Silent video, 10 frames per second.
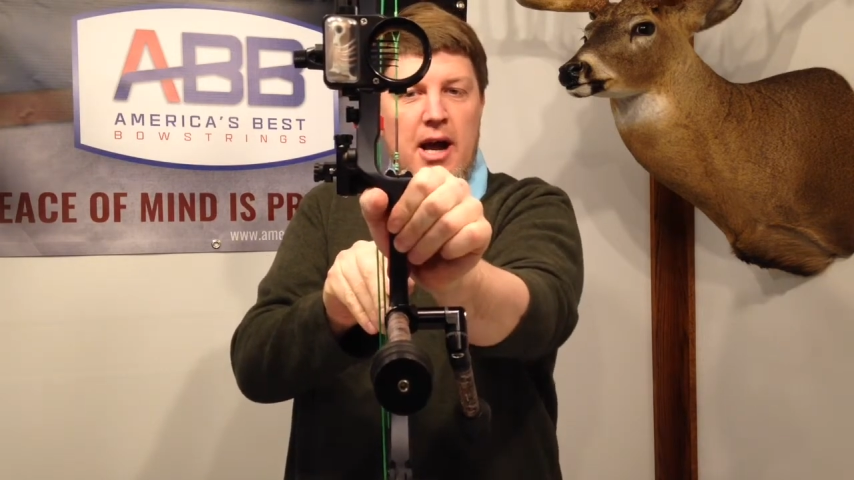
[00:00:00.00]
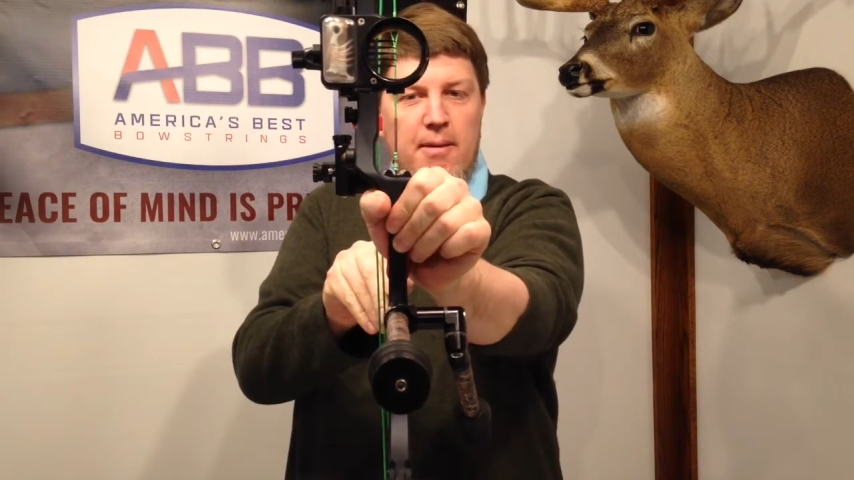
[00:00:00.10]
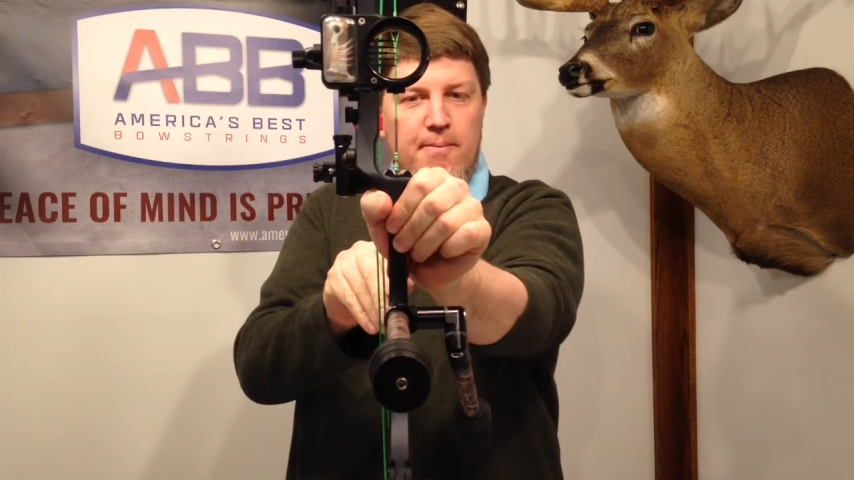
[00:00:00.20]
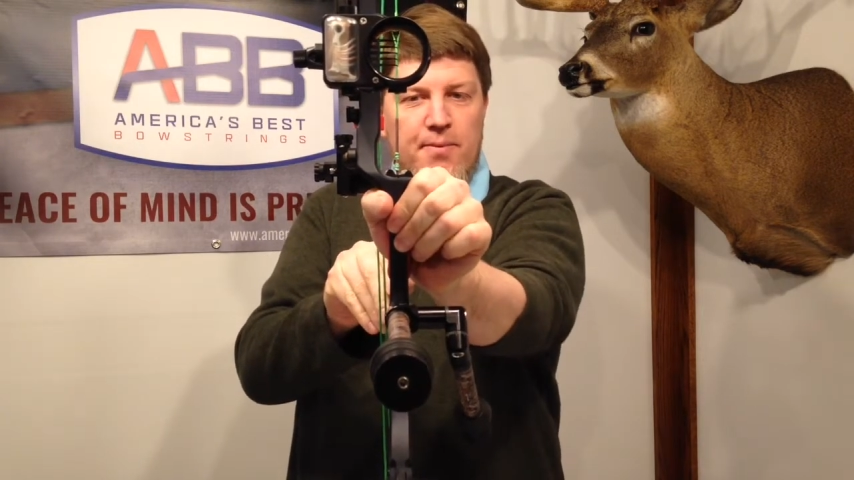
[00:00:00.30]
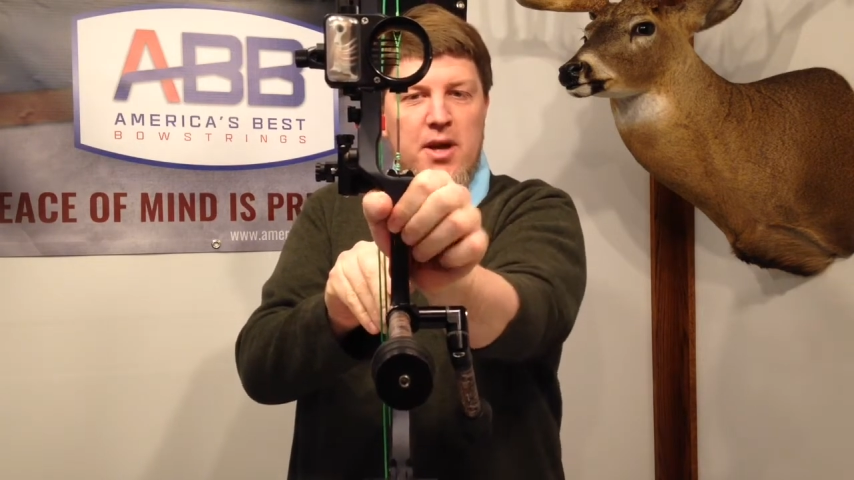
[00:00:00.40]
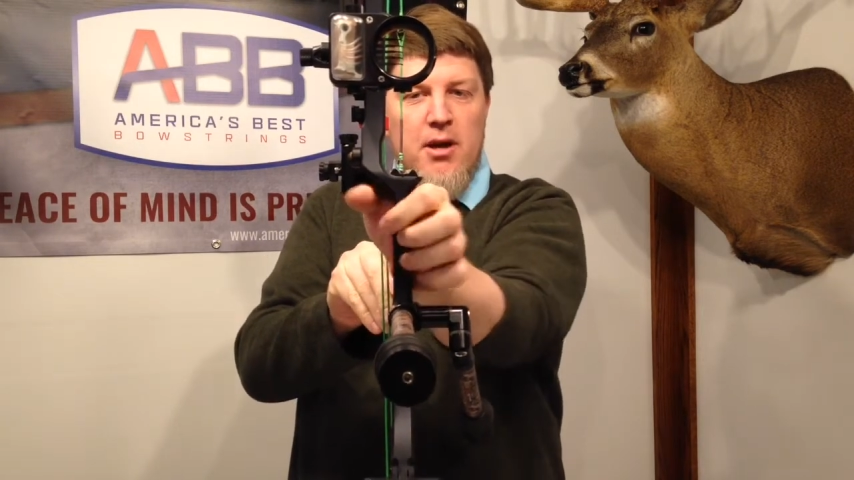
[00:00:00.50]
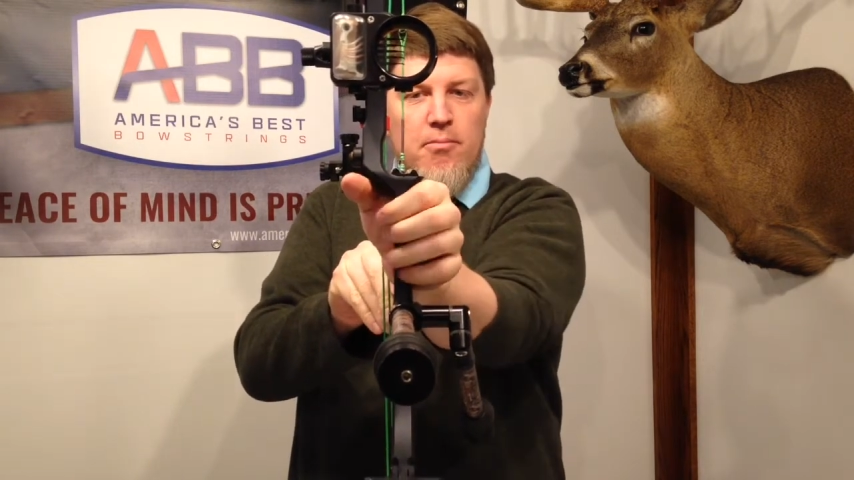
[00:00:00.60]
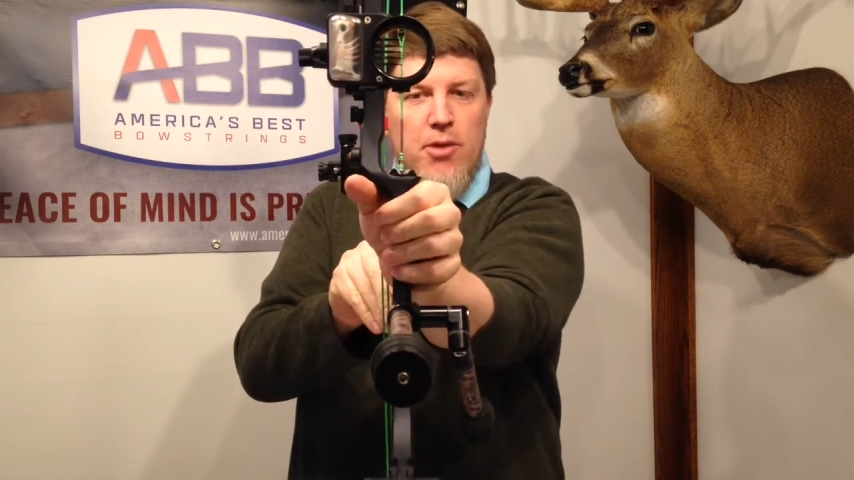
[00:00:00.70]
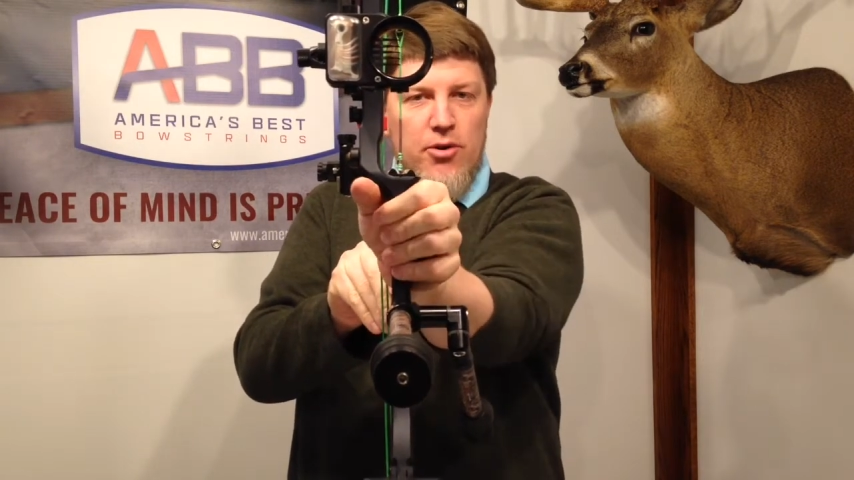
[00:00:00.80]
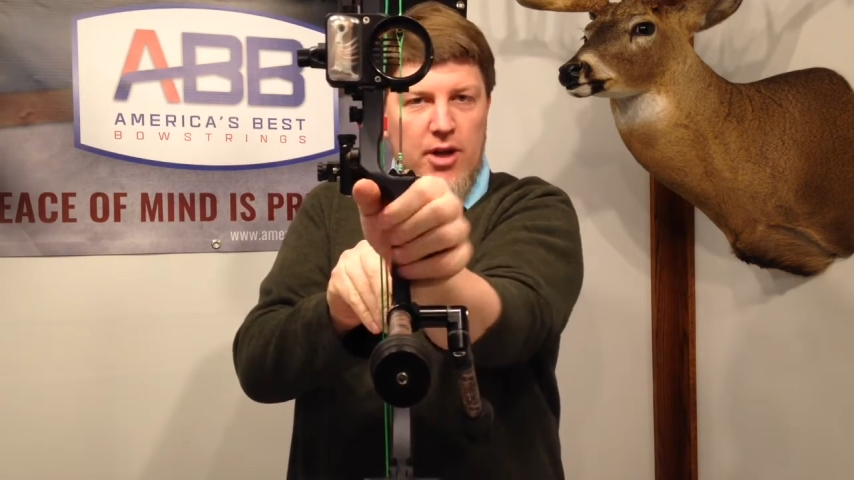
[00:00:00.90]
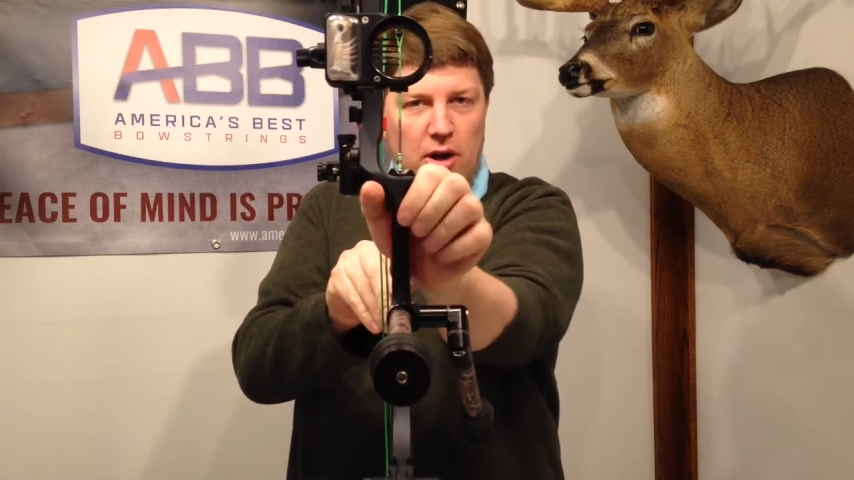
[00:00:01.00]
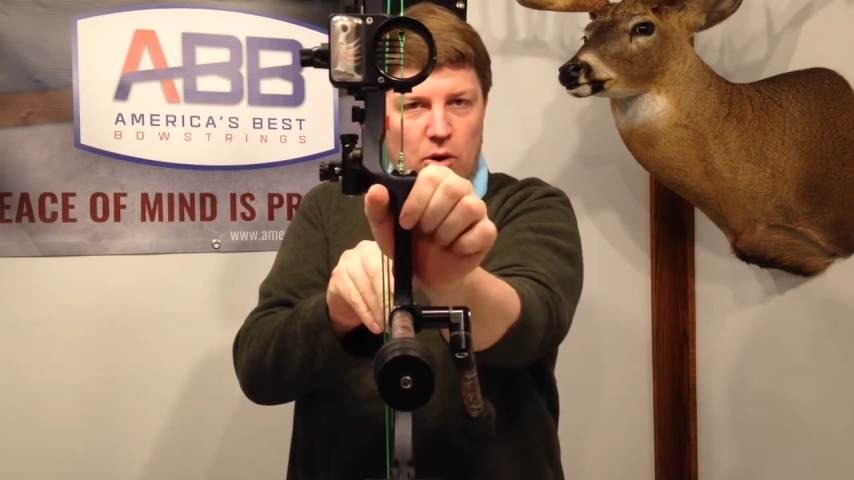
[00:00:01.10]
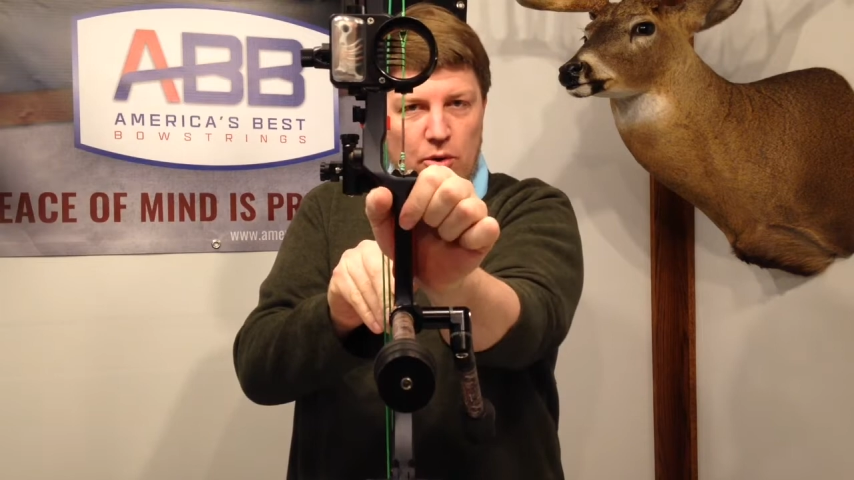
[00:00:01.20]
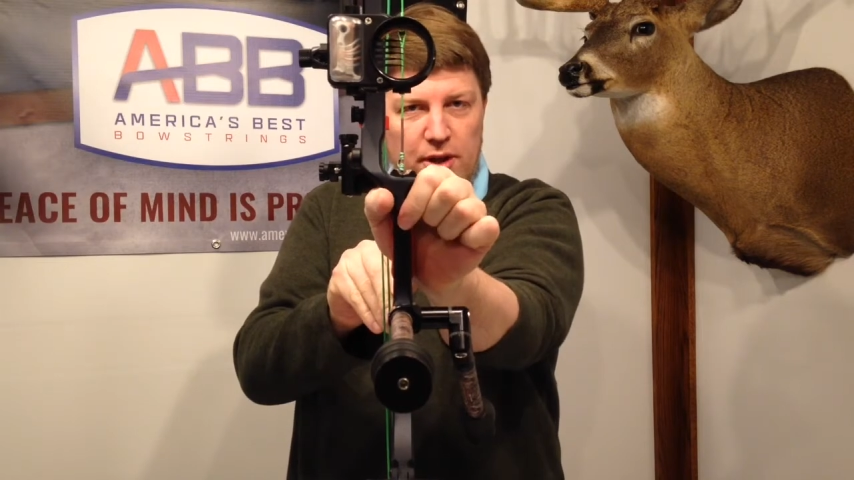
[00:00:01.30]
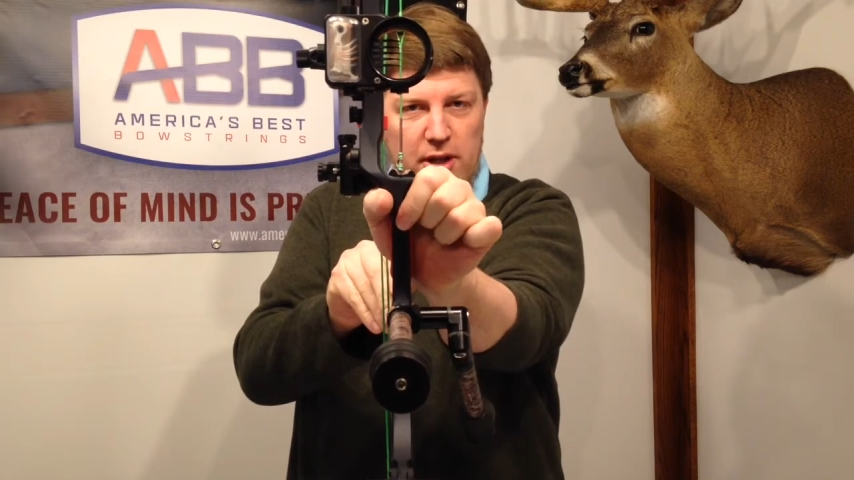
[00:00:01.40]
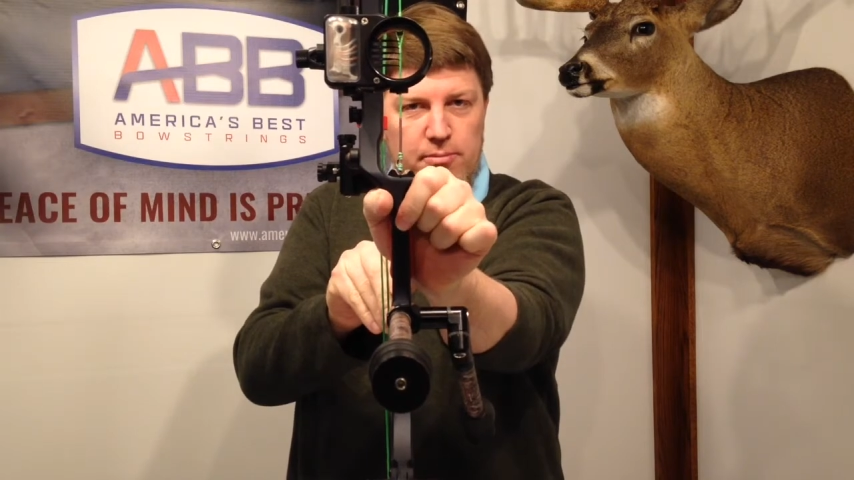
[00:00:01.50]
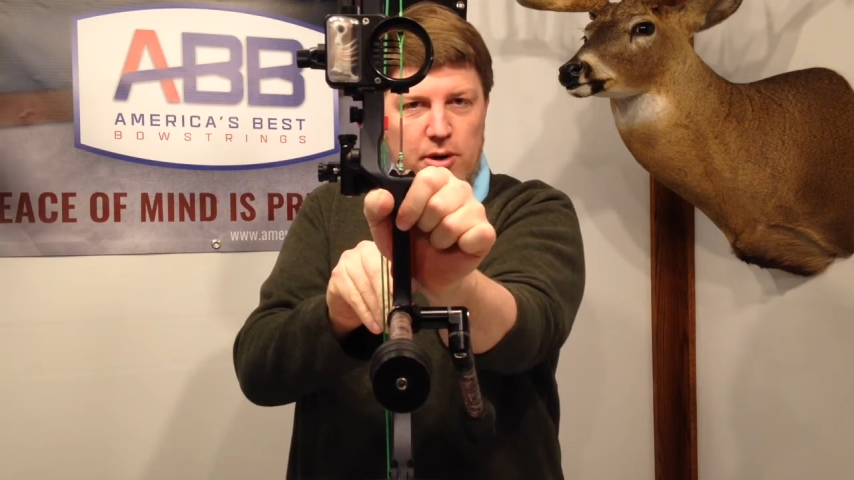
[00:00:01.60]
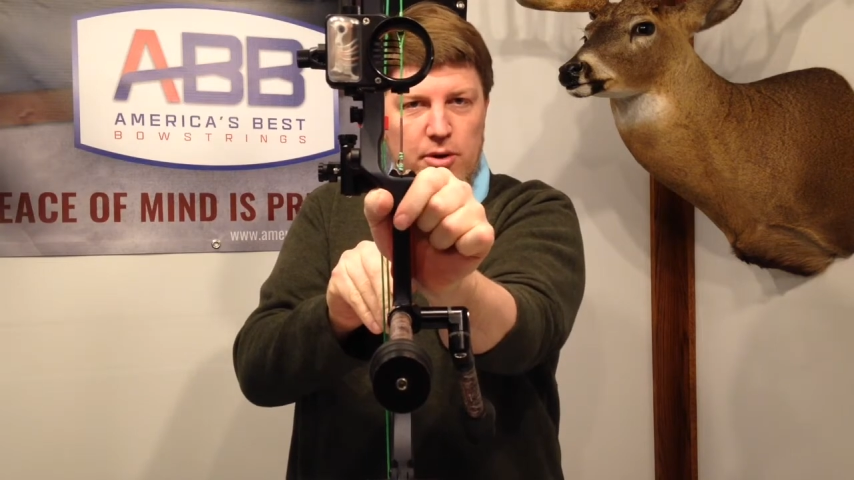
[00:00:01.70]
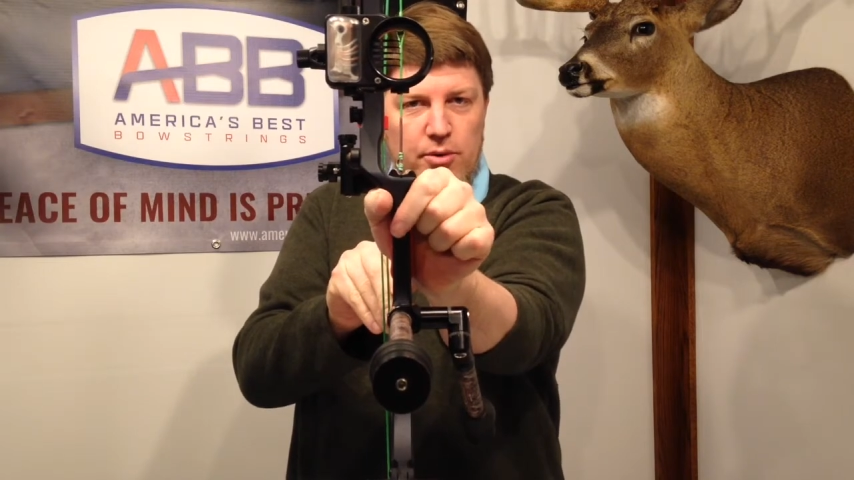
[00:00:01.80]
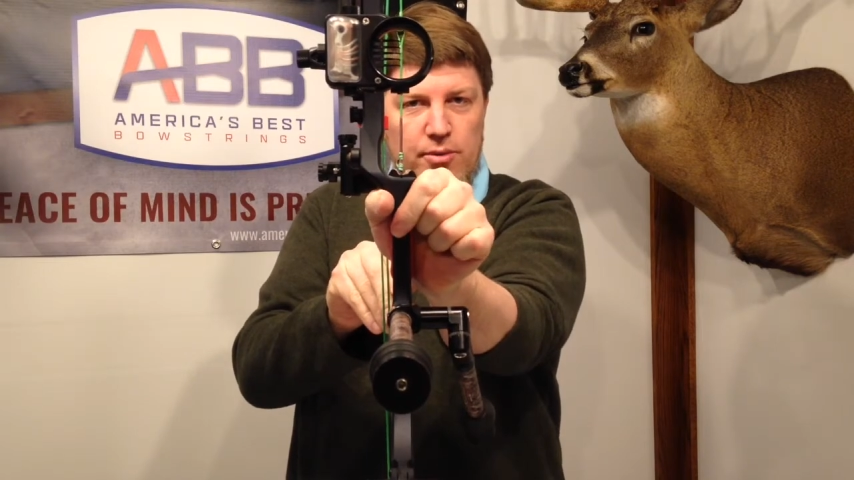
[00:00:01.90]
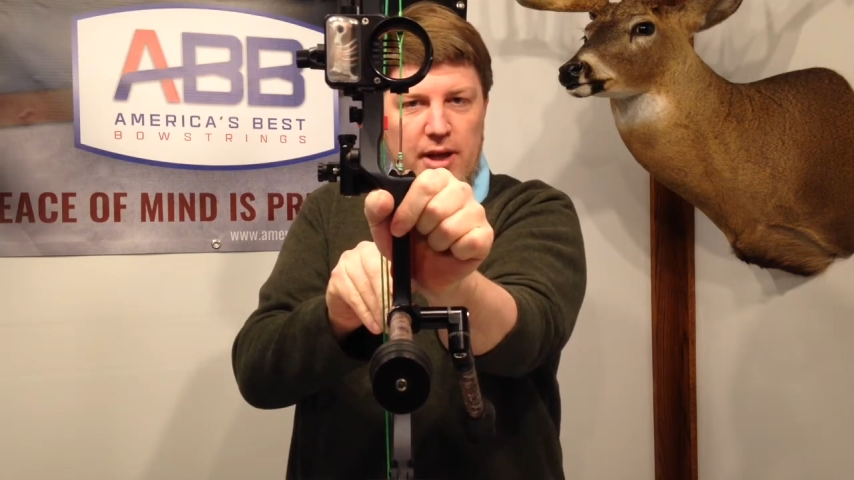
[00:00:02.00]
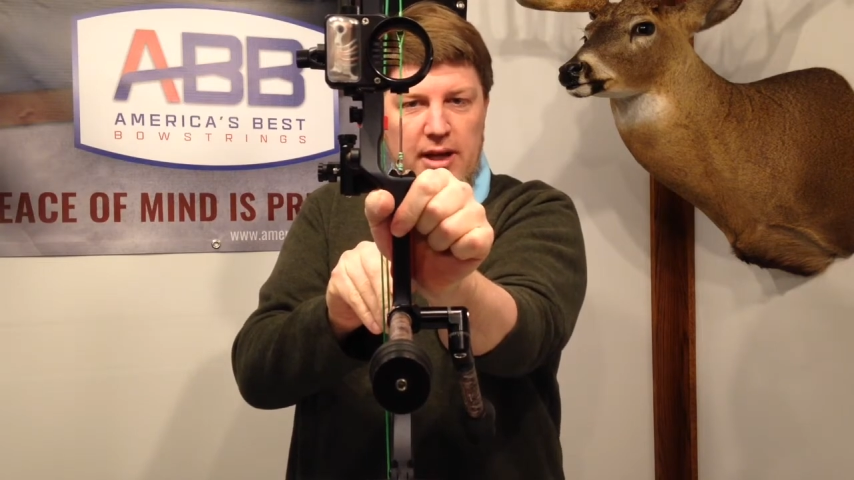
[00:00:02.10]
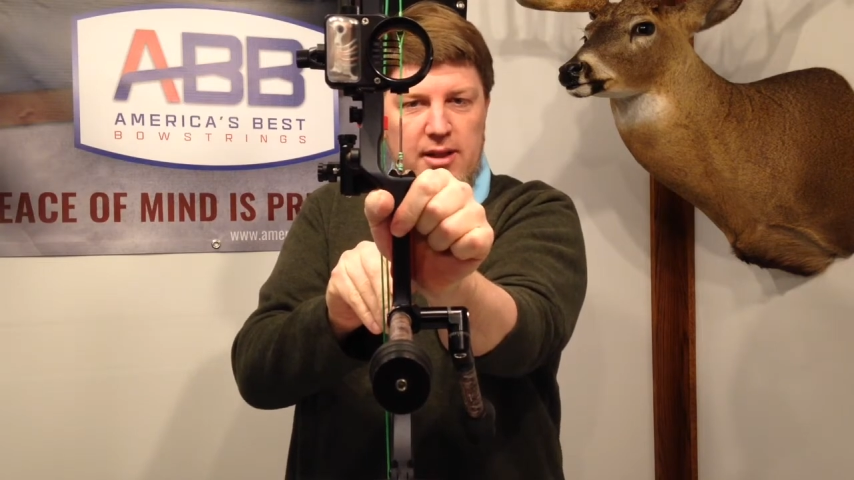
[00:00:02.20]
I am merely holding the bow